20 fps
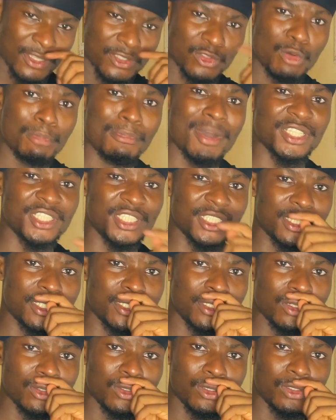magic.
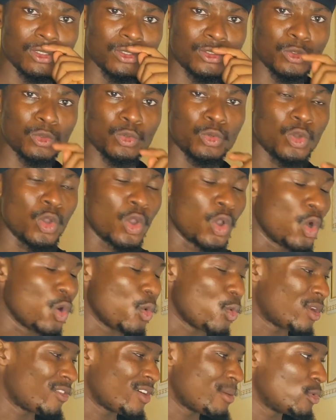So
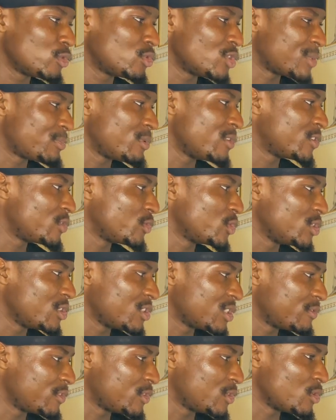whatever I'm going to explain to you in this
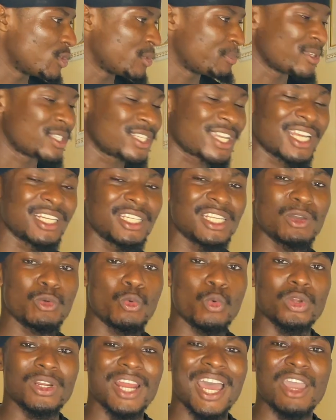video is basically
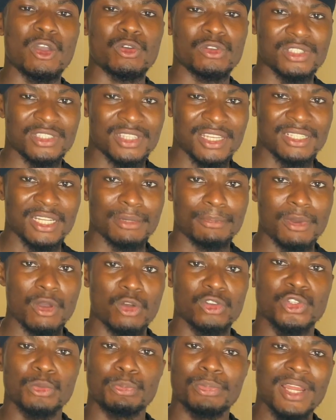what I understand
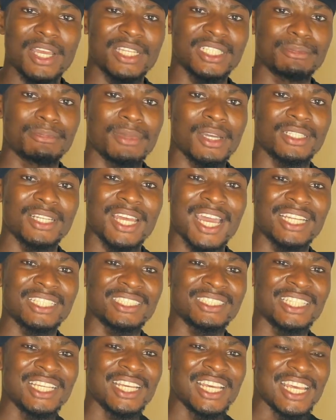about supply and demand,
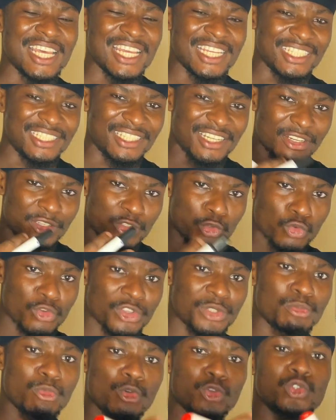and there's always
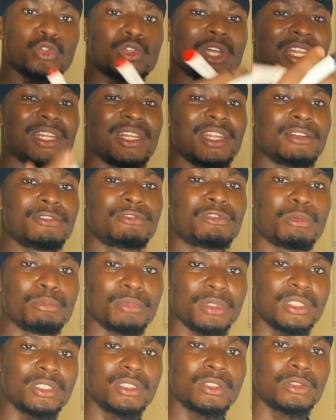more you can learn from
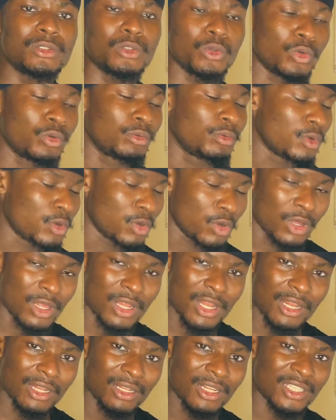it. So
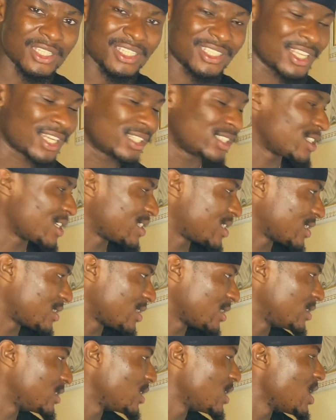let's get
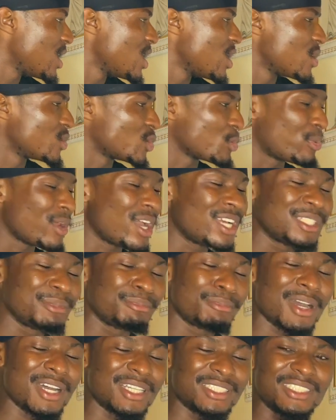started. Supply and
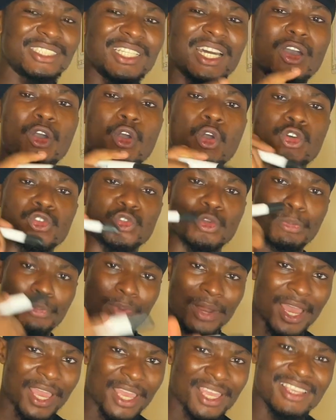demand, or
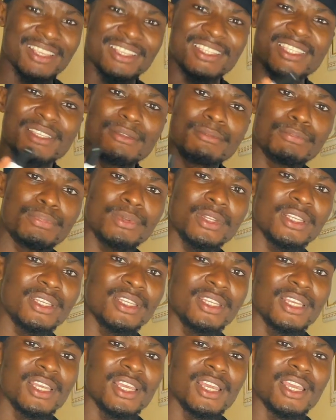supply, is simply